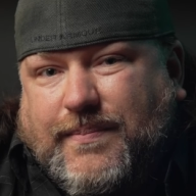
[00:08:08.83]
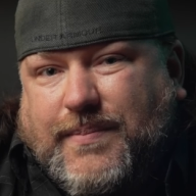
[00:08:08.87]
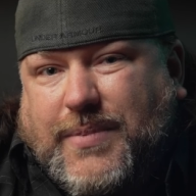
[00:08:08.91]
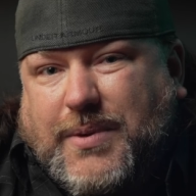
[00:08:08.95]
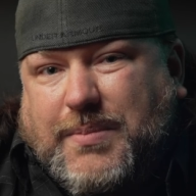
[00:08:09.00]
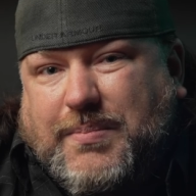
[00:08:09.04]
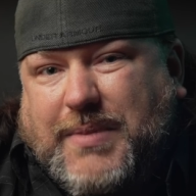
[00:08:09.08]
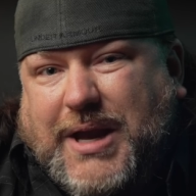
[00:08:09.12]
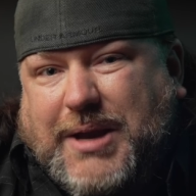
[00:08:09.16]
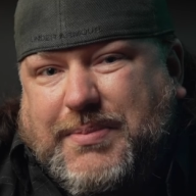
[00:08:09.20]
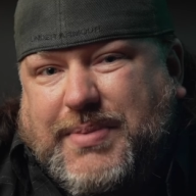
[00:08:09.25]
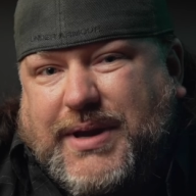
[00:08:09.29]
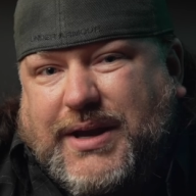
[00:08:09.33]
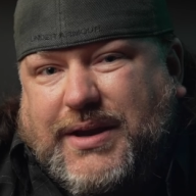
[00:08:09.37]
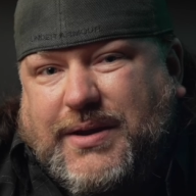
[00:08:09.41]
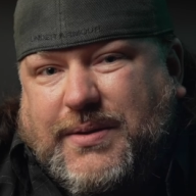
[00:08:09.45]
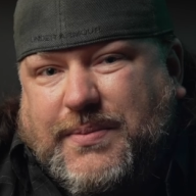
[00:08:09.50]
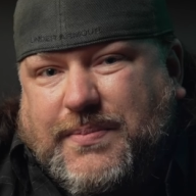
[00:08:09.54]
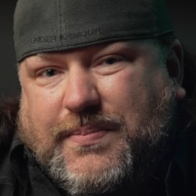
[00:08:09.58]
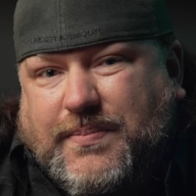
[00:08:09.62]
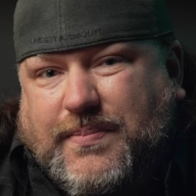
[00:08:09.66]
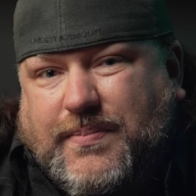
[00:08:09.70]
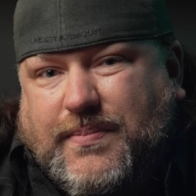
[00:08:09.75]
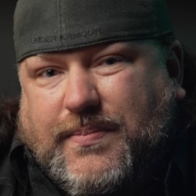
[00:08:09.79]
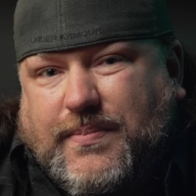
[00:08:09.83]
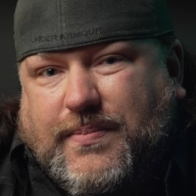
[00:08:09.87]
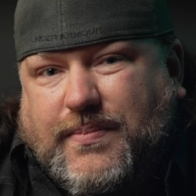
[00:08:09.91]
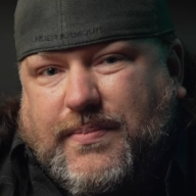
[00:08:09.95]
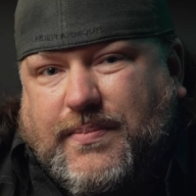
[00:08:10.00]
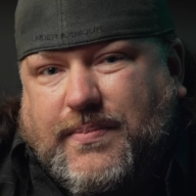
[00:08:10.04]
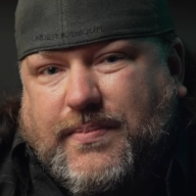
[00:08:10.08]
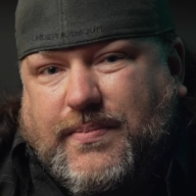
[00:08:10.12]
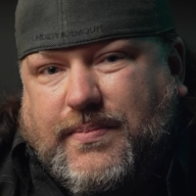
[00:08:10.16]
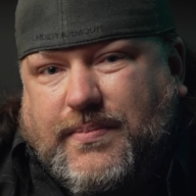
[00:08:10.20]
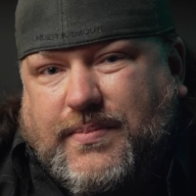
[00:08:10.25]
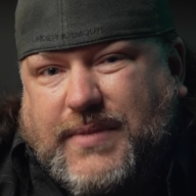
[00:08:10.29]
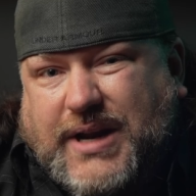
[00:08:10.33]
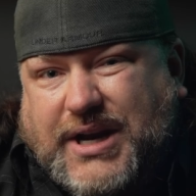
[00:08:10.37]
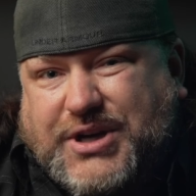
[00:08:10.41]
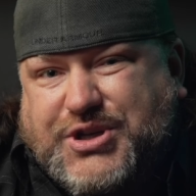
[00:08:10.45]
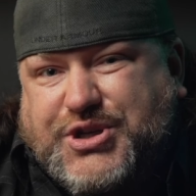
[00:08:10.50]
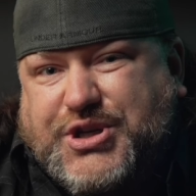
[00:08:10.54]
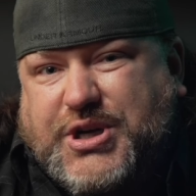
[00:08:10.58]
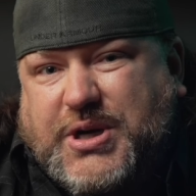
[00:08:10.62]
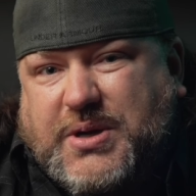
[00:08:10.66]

But maybe next